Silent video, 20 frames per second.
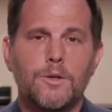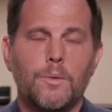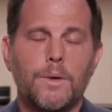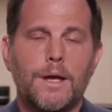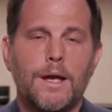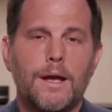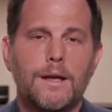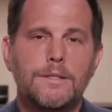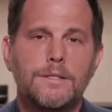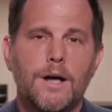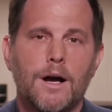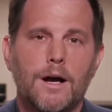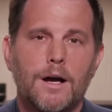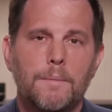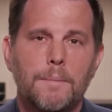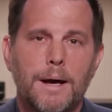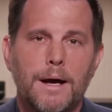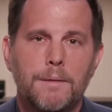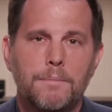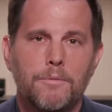so we can't talk
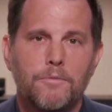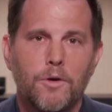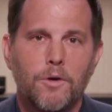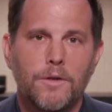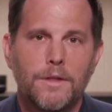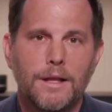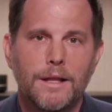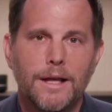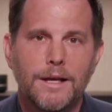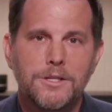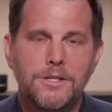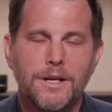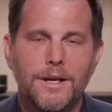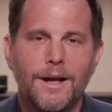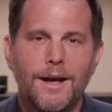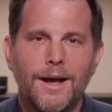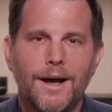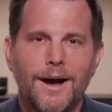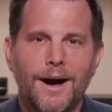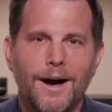about it before the election.
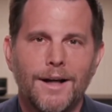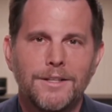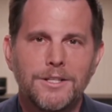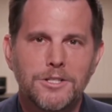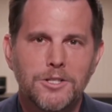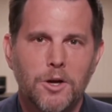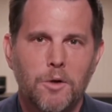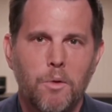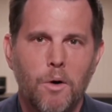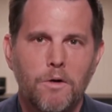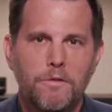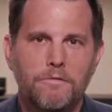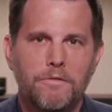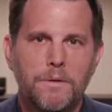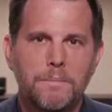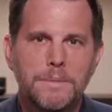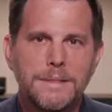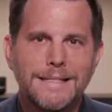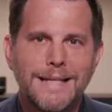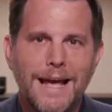This is a quote
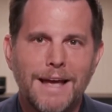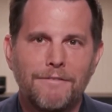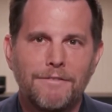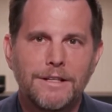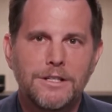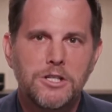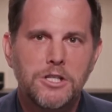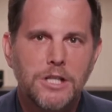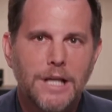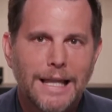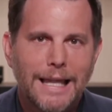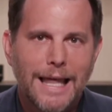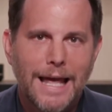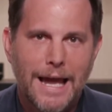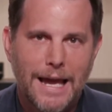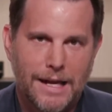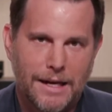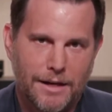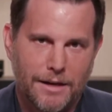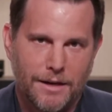from David
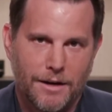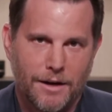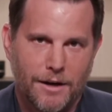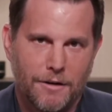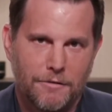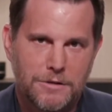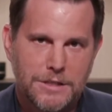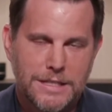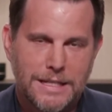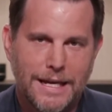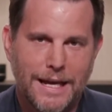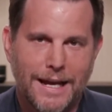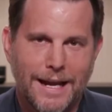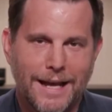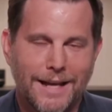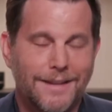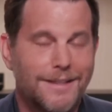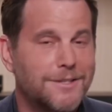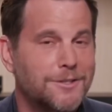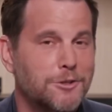Shalane of
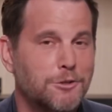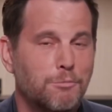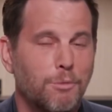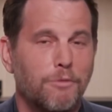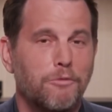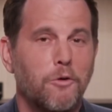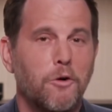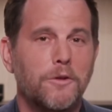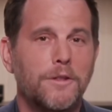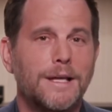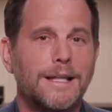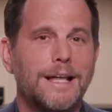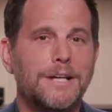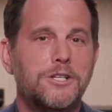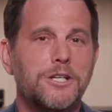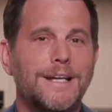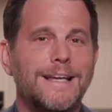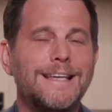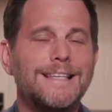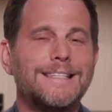CNN. This is before the
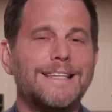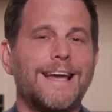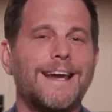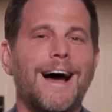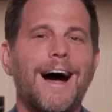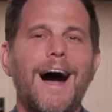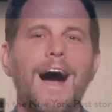election. He said,